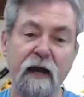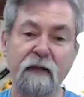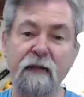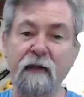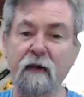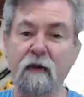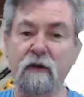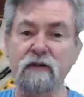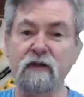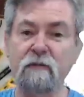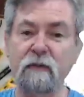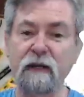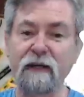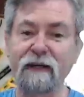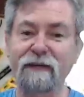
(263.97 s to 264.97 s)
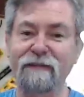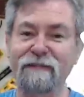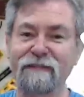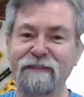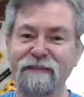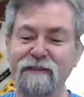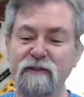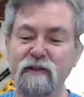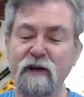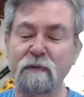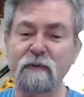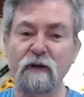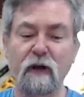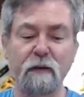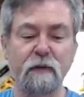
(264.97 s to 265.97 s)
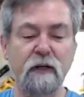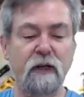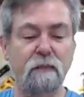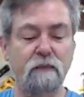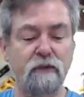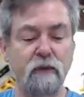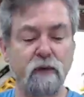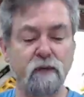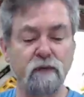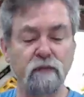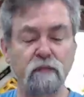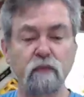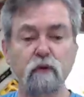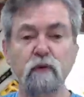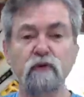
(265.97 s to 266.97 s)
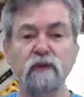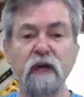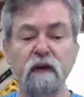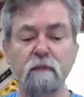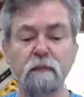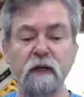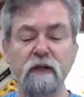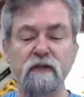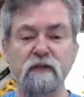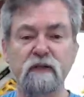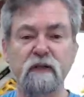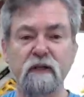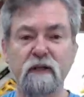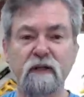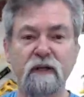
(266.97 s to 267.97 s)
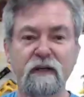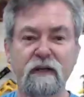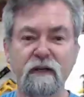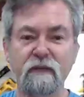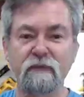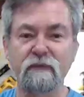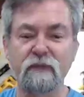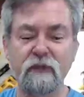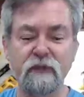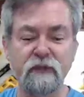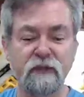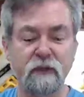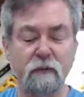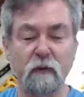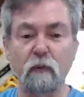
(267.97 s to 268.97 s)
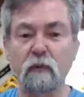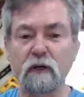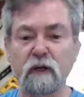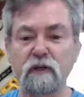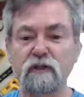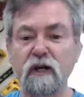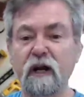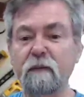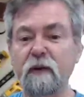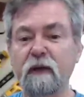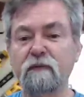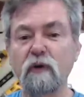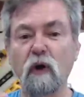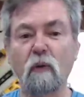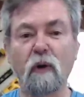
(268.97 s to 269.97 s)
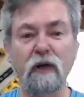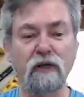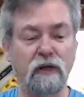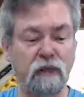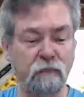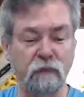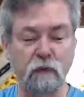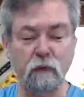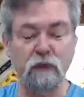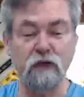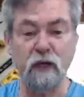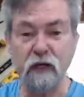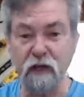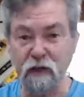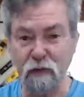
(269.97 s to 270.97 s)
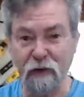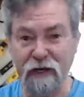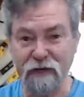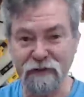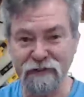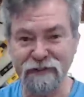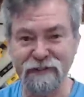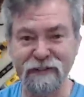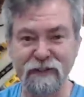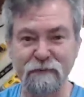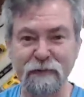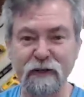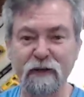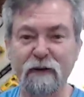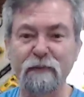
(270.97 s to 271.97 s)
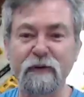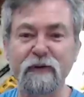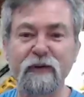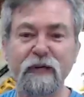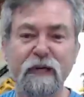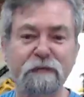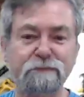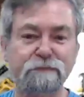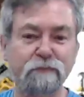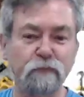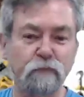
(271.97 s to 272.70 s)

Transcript: and that locks the bit in. So I'm going to get myself a full set of bits for this thing. But Jeremy, if you're watching, which I know you are because you just made a comment earlier,